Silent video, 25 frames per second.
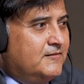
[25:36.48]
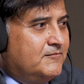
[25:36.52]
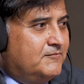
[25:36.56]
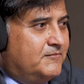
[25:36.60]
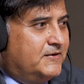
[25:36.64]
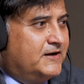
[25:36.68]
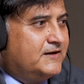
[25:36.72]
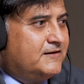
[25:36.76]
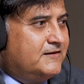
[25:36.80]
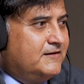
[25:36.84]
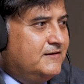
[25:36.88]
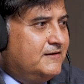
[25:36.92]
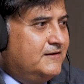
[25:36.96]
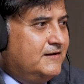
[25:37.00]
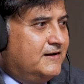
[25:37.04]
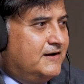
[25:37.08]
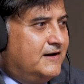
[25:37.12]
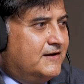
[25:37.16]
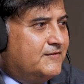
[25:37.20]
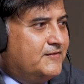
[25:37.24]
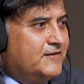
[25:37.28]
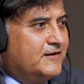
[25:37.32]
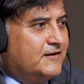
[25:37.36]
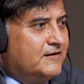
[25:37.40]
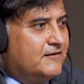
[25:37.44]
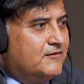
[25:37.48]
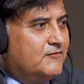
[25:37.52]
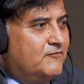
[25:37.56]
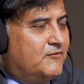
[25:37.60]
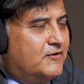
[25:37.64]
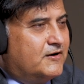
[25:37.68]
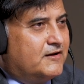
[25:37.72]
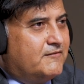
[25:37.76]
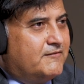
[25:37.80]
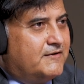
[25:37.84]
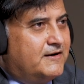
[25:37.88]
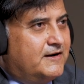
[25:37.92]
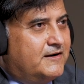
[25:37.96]
But yeah, I think
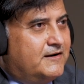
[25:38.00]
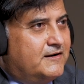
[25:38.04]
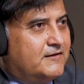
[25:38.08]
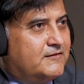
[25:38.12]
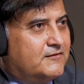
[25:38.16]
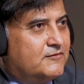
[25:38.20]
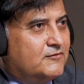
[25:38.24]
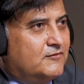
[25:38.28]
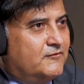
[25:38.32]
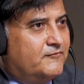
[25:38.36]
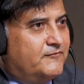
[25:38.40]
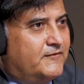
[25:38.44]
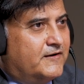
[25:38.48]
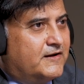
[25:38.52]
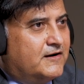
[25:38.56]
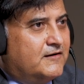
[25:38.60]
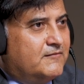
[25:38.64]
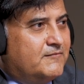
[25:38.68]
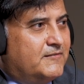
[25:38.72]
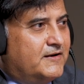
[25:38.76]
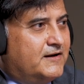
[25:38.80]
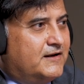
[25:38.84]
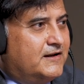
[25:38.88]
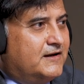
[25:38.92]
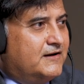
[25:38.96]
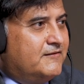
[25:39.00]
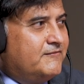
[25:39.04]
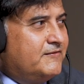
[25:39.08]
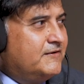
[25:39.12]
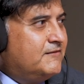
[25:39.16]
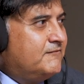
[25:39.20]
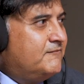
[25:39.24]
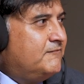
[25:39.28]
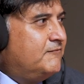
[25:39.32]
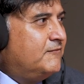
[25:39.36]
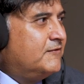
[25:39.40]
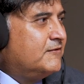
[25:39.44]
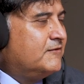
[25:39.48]
whatever I did so far in my life,
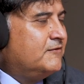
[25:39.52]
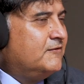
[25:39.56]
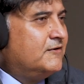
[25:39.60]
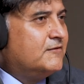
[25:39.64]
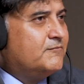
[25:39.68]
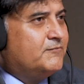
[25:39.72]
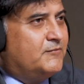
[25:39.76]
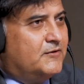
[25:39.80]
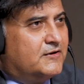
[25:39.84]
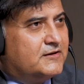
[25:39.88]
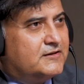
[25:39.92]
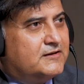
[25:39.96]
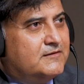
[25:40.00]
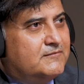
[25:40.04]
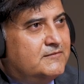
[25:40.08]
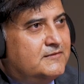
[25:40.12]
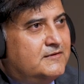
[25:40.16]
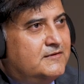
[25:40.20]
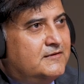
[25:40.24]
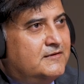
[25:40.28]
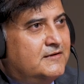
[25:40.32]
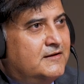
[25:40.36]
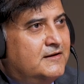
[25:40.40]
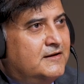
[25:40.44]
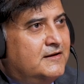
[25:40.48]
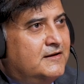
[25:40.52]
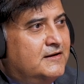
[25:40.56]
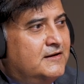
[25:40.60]
it was not possible